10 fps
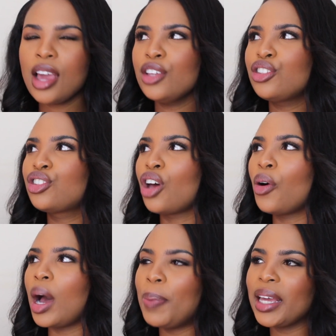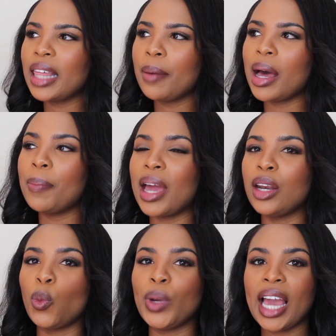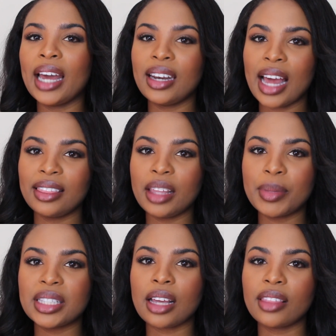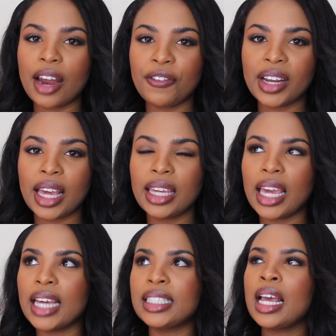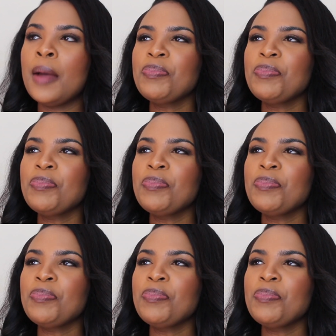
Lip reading: So I picked them up and we hadn't had them in South Africa yet.